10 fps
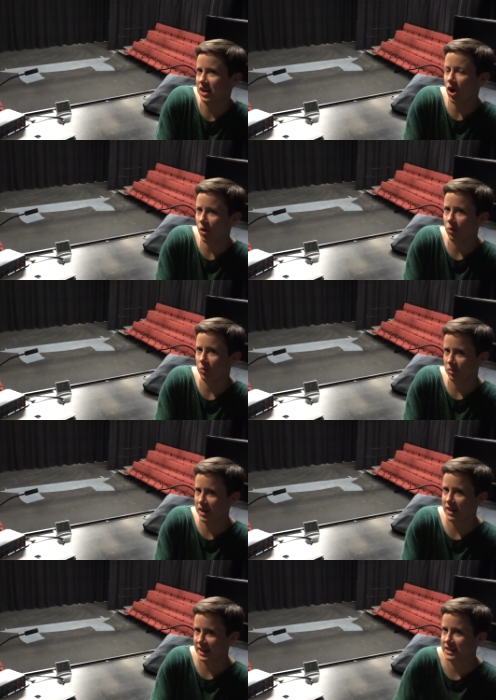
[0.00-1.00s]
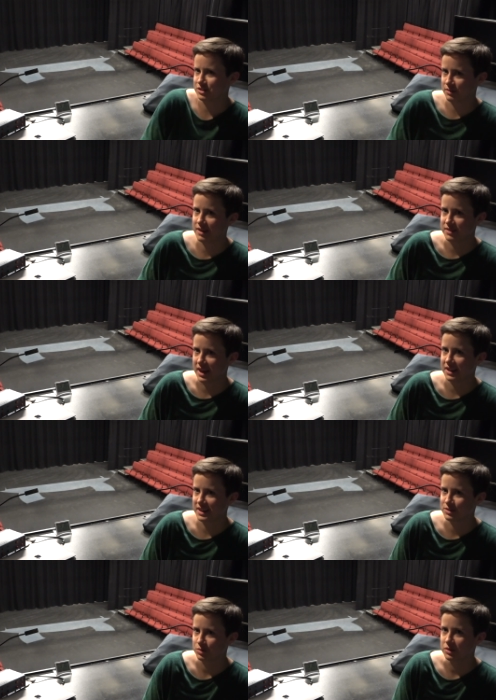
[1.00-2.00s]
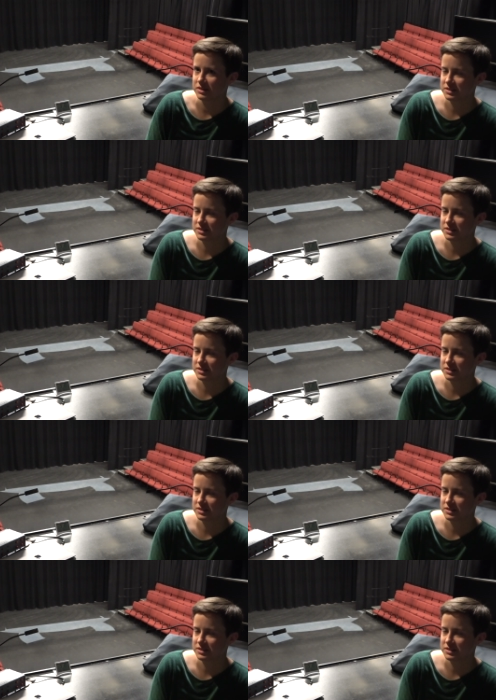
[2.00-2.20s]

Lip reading: Be like, oh, yeah, like I survived that. That's cool.